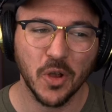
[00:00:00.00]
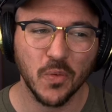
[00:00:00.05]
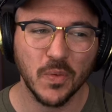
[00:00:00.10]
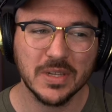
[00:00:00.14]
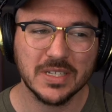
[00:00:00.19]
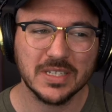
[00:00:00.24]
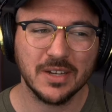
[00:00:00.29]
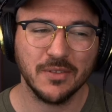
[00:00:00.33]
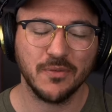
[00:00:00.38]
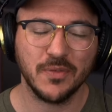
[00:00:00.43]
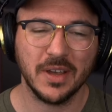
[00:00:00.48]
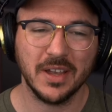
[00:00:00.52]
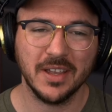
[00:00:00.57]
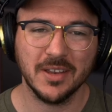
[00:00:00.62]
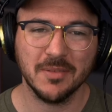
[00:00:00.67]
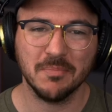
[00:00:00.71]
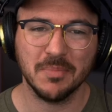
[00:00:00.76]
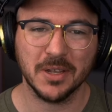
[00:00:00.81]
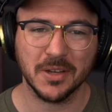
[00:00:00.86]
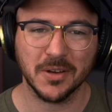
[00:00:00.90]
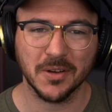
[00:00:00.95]
reason to fight
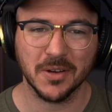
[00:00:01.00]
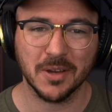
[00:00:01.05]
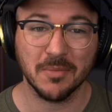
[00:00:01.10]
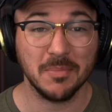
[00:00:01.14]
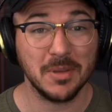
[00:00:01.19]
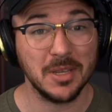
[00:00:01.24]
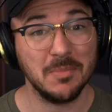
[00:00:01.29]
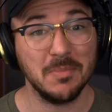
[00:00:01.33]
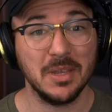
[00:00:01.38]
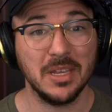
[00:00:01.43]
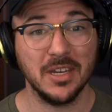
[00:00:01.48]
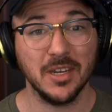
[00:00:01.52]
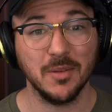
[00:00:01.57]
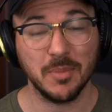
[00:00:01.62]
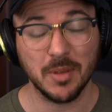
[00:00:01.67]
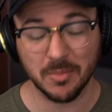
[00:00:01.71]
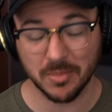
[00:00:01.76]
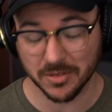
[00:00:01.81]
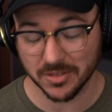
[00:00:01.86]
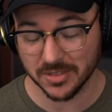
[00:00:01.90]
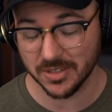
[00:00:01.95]
and bicker and be mean to
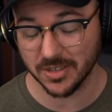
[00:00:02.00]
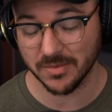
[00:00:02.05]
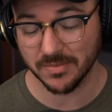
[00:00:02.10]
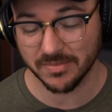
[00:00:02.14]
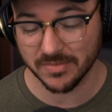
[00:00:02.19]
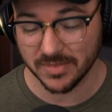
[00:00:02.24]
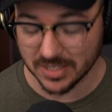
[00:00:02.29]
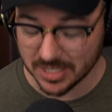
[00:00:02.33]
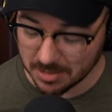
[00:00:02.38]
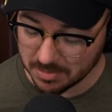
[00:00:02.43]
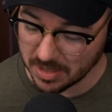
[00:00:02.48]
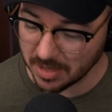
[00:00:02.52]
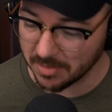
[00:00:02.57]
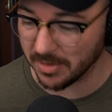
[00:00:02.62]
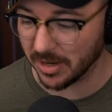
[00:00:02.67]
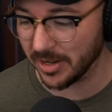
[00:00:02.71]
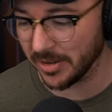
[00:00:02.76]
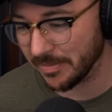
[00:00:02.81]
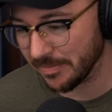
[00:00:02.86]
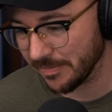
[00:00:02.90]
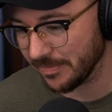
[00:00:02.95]
people. So just keep that in
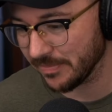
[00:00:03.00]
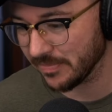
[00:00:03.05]
mind.